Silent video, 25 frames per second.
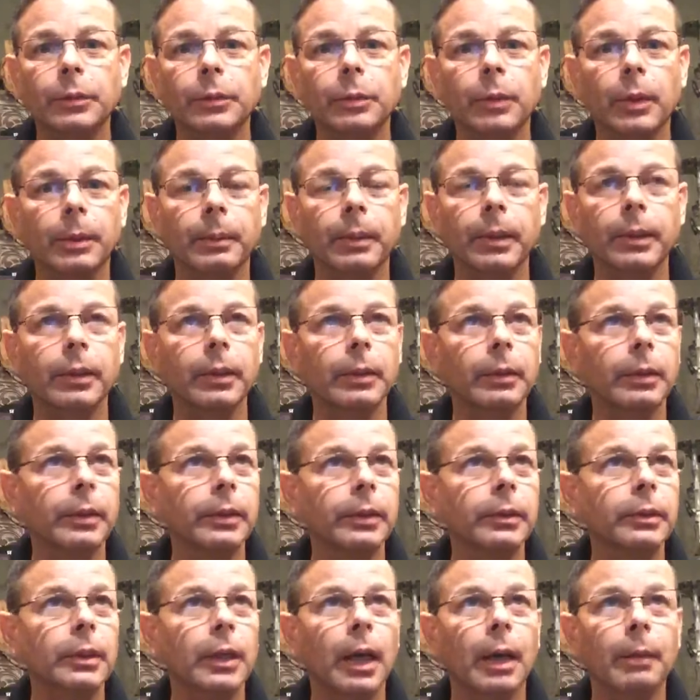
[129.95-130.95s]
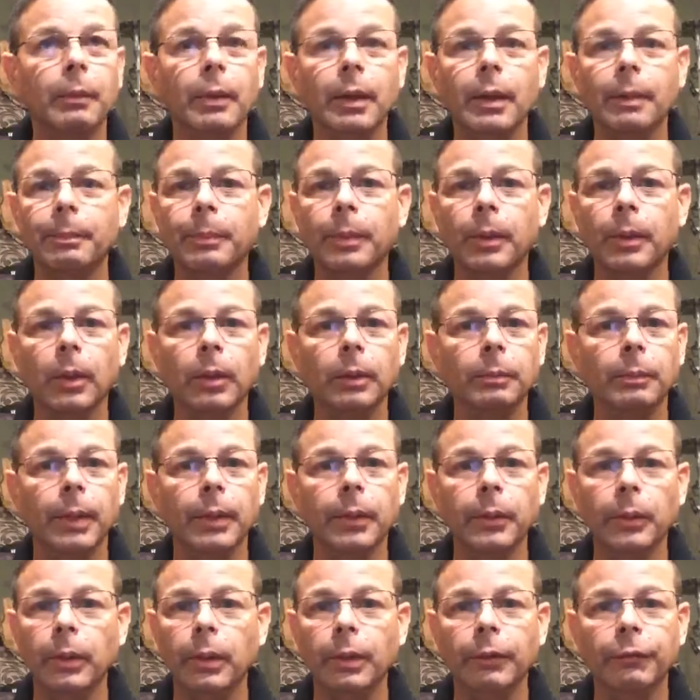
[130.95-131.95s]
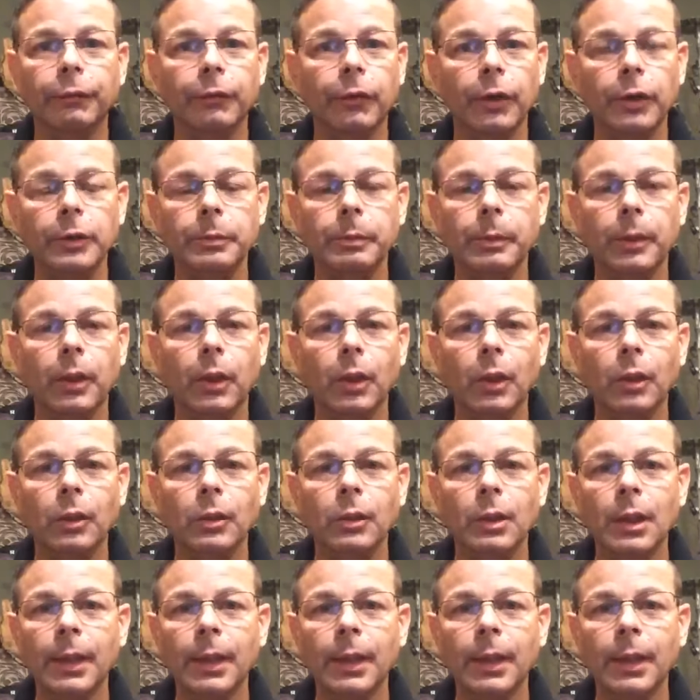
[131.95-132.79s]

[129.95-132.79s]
What I'm going to do is I'm going to build my hookah first, because